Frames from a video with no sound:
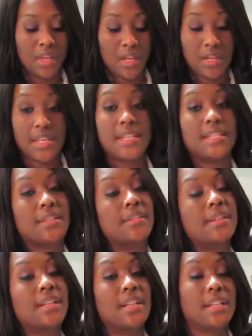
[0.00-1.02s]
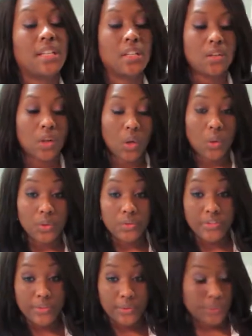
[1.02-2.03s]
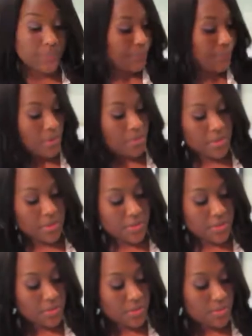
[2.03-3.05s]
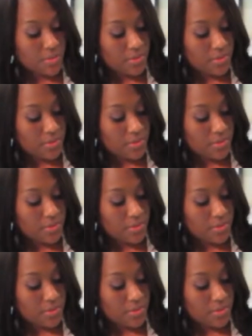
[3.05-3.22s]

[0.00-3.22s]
And he's starting to get a little cold, so I'm going to